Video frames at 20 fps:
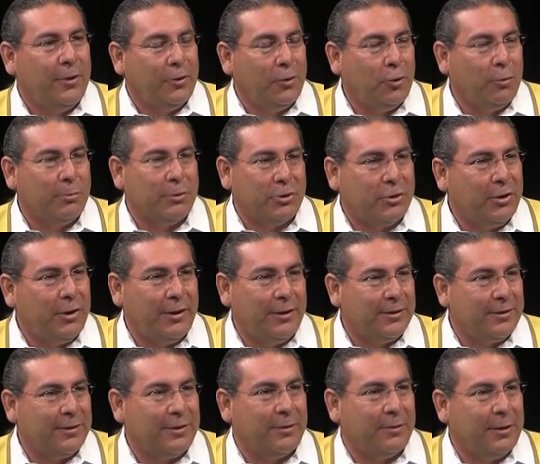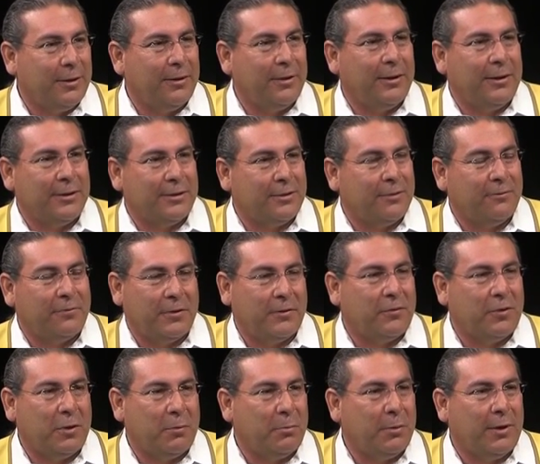no machines in, in less than
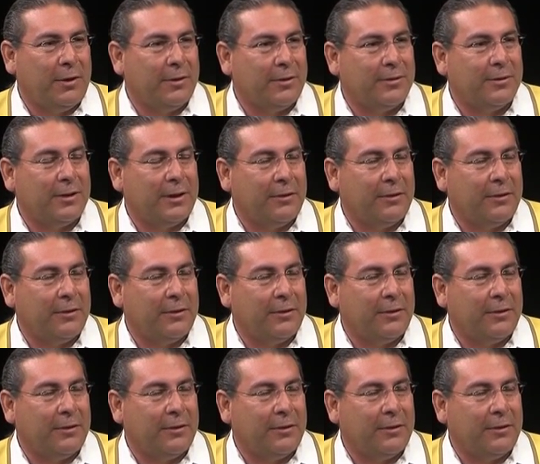fifteen minutes.